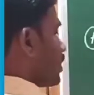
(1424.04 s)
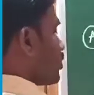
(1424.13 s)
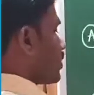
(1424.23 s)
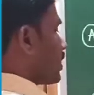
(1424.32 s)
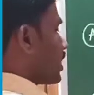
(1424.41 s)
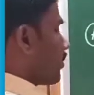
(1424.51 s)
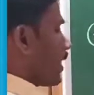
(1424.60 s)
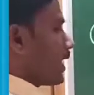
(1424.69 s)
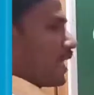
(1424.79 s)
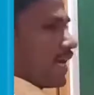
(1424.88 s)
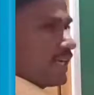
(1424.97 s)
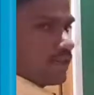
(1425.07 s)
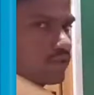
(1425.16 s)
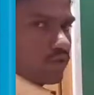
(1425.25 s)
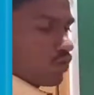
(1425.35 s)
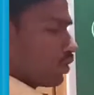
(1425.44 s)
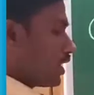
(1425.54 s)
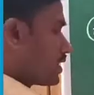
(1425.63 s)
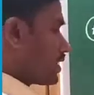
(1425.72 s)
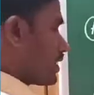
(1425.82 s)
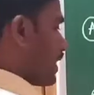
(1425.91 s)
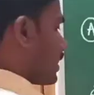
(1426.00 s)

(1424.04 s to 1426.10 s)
divisibility by 9 rule is saying